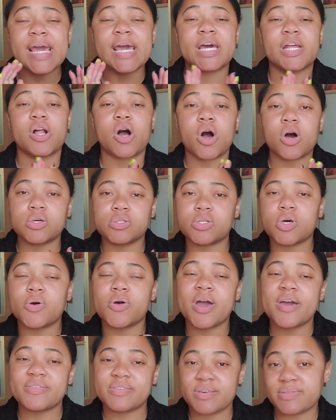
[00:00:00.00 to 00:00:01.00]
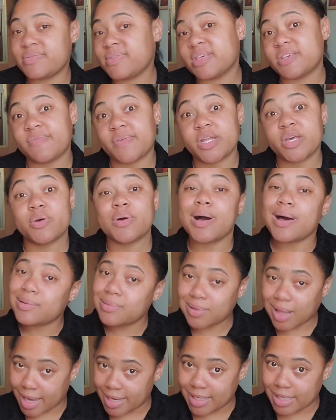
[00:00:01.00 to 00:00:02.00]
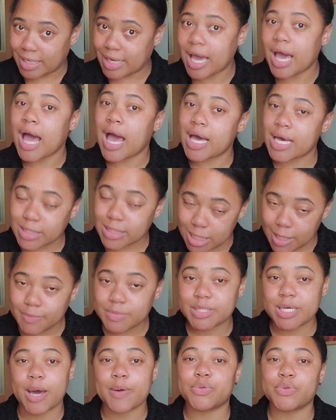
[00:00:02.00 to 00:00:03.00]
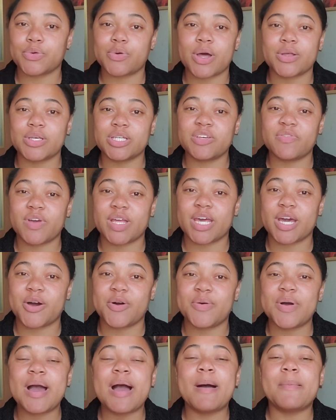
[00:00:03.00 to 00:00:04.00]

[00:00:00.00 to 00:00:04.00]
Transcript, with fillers: and also give this video Video a like uh, sometimes throughout this video.